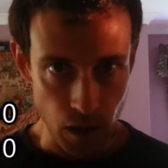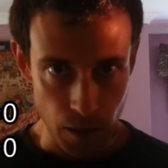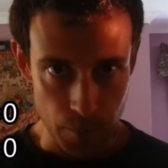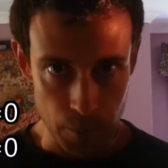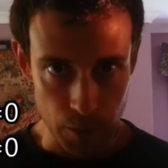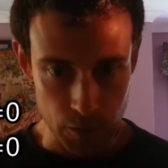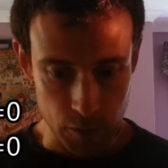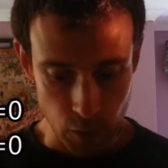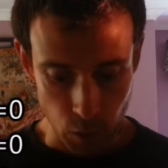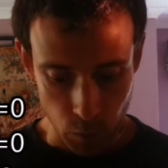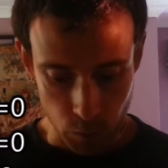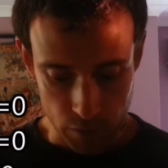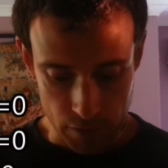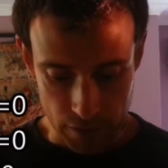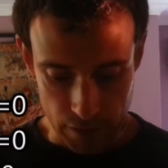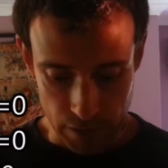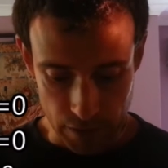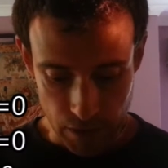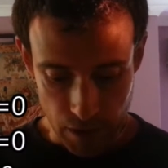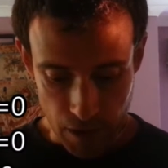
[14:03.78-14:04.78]
a
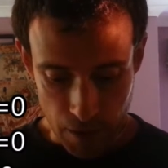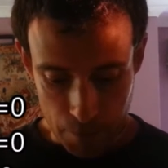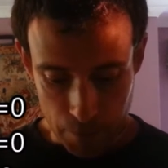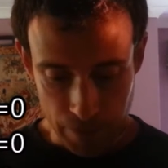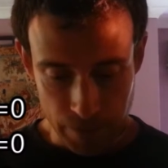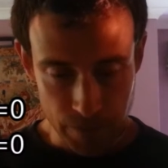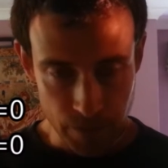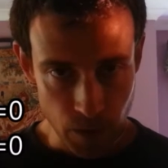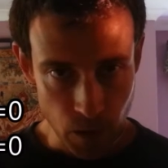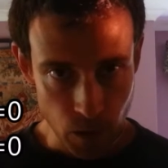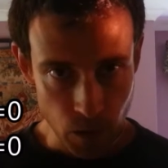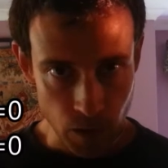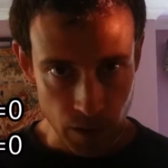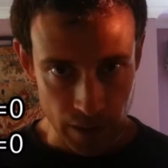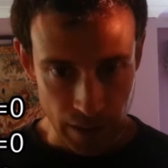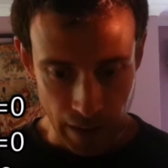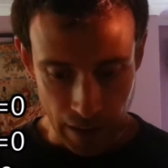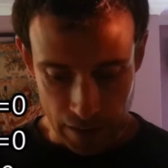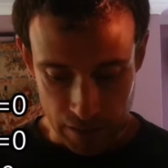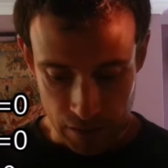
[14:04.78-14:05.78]
majority, prefer
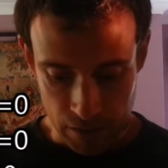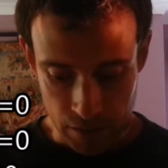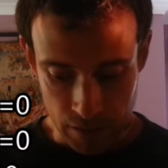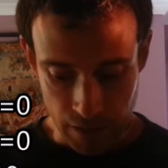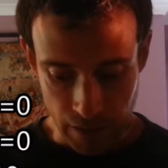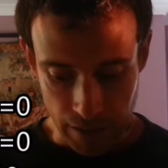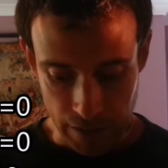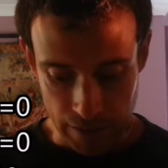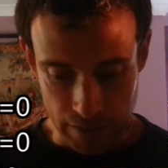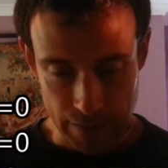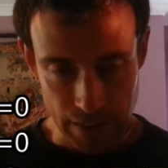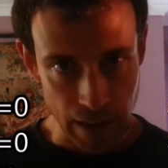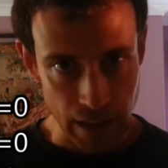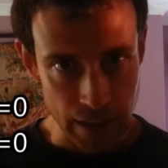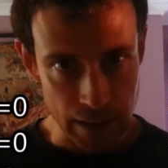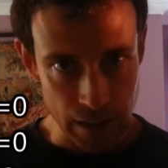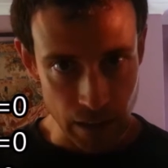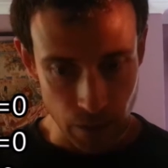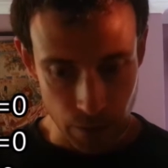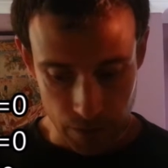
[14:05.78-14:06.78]
candidate A to
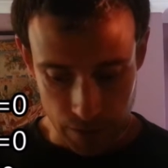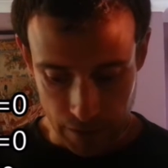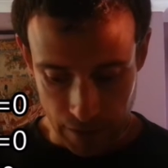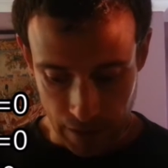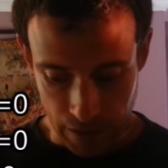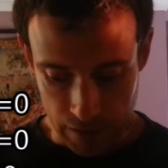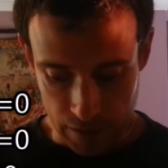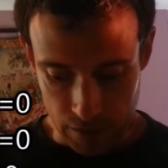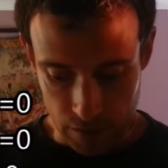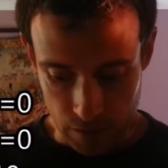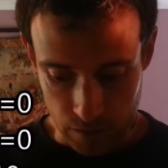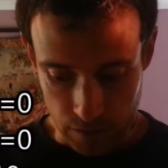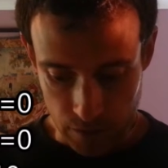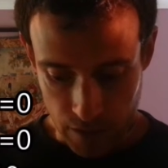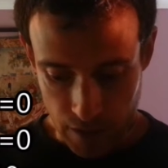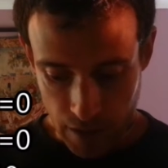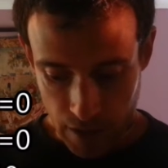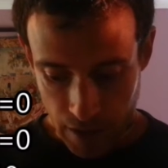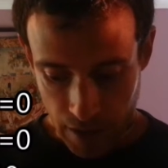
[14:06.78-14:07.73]
any other candidate,